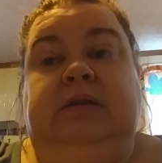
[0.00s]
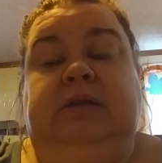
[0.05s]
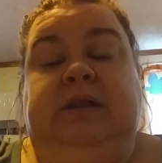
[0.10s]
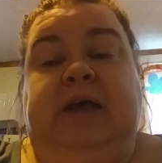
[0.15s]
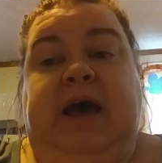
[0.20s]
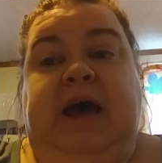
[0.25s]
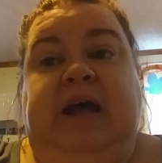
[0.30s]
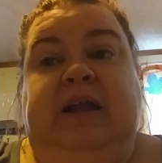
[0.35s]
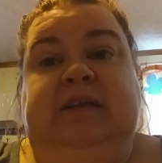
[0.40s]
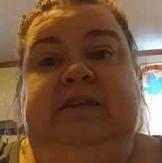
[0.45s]

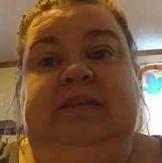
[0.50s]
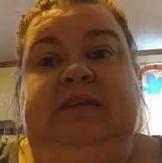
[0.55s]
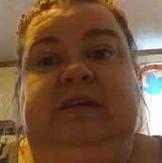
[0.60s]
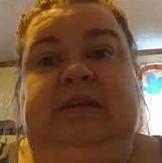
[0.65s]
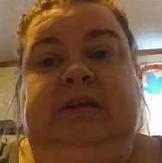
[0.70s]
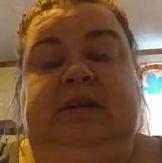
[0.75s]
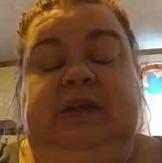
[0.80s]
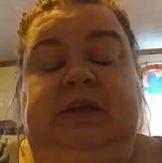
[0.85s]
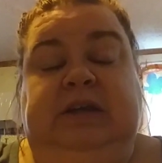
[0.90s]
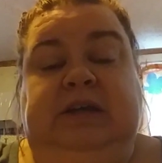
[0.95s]
that
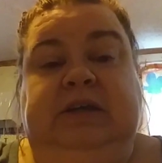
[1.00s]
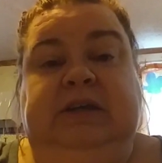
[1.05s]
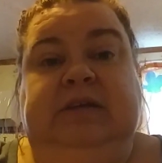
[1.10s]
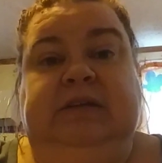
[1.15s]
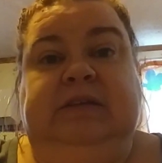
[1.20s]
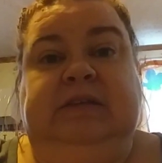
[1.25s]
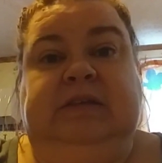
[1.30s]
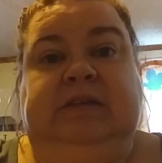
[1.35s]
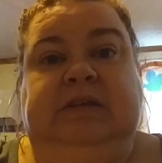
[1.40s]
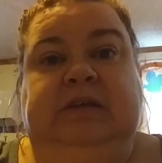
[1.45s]

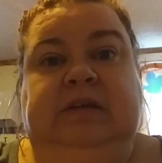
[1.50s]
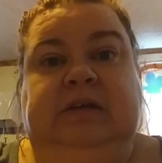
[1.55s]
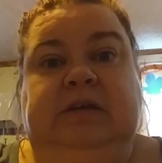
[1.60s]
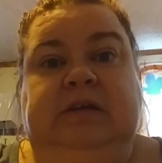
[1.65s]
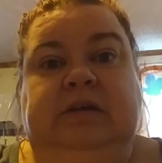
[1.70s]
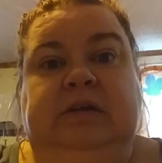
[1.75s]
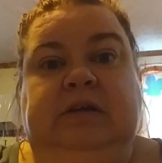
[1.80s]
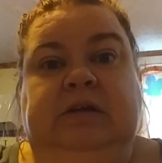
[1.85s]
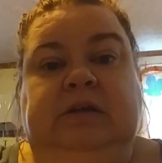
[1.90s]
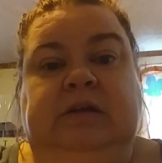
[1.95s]
is
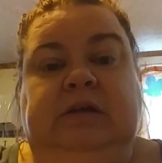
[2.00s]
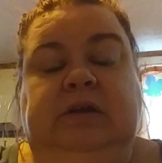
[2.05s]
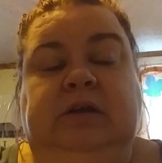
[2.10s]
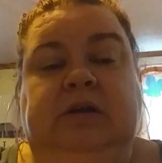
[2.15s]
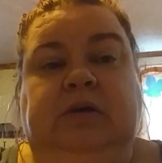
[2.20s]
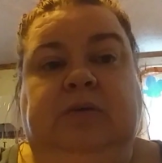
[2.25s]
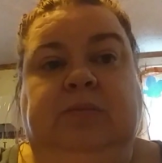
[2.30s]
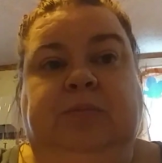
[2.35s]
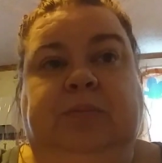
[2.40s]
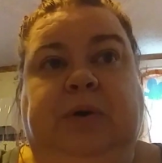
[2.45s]
you
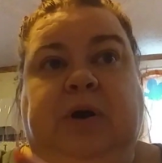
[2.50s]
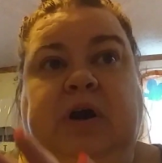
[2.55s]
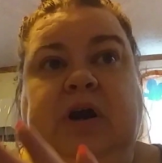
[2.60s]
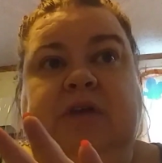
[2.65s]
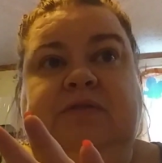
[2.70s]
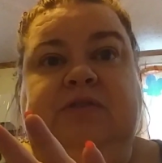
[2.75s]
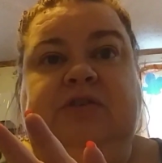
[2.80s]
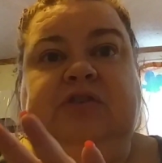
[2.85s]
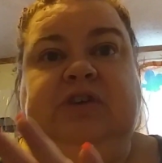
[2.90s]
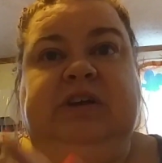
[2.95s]
know, part
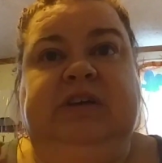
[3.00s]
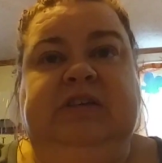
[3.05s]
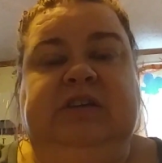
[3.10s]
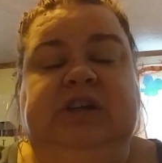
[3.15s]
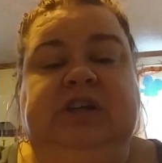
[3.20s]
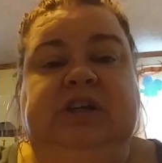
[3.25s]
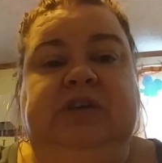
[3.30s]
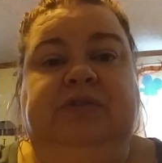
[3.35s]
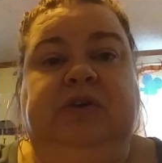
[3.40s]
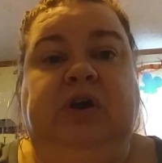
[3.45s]
of the
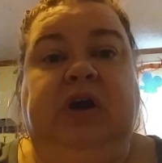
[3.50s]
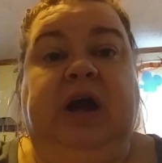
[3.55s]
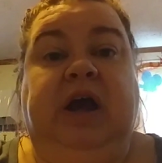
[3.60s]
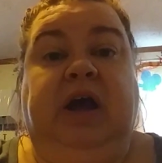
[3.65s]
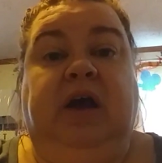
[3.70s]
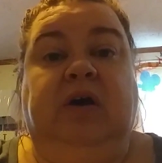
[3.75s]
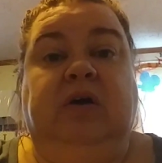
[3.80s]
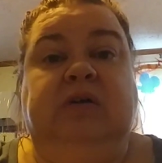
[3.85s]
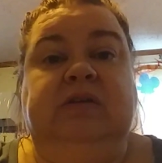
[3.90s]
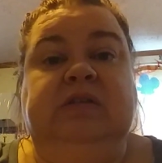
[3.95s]
transition of our
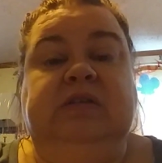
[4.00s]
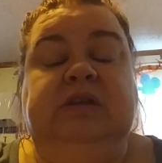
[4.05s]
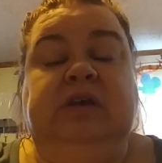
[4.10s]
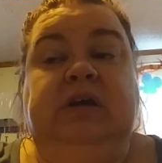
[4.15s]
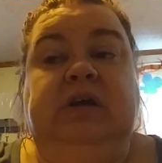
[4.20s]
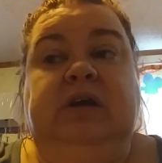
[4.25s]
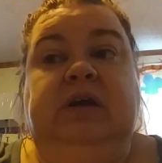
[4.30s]
house.